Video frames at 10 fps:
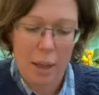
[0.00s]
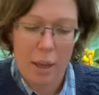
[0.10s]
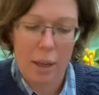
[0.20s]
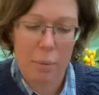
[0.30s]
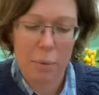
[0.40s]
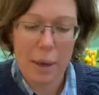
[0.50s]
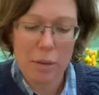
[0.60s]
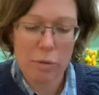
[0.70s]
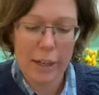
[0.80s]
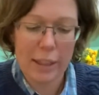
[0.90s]
We made a
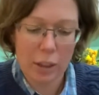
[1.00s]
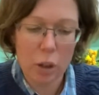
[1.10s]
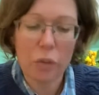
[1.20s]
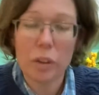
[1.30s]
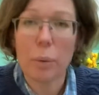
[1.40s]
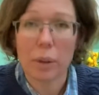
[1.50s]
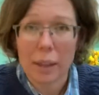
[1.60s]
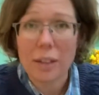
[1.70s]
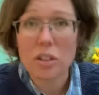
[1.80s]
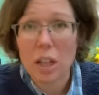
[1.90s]
really lovely one
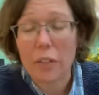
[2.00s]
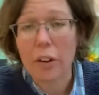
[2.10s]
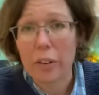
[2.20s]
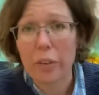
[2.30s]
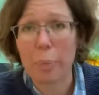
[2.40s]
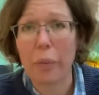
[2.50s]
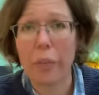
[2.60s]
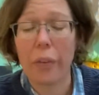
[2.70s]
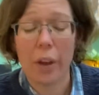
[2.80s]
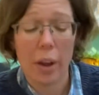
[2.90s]
last year for Christmas
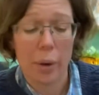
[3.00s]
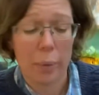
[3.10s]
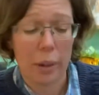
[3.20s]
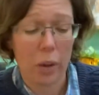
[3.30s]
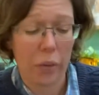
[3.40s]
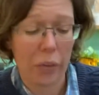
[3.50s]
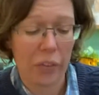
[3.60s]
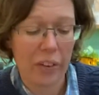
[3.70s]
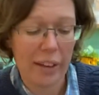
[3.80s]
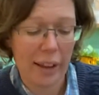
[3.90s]
with lots of
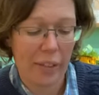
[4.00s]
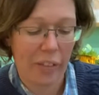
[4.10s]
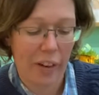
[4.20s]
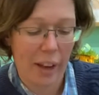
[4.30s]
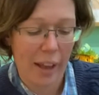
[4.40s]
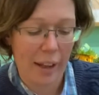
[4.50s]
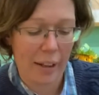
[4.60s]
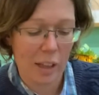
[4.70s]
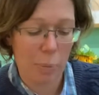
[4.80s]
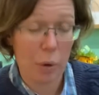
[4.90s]
seed heads in it, and
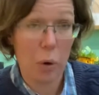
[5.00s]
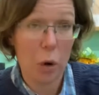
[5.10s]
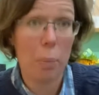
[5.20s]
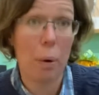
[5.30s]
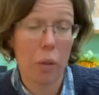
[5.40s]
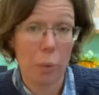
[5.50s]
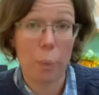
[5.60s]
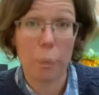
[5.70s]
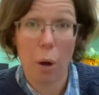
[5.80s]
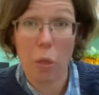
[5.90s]
it's been hung up
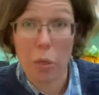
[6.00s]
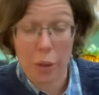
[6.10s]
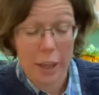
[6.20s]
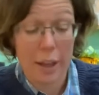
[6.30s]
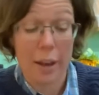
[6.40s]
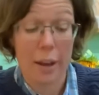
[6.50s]
on the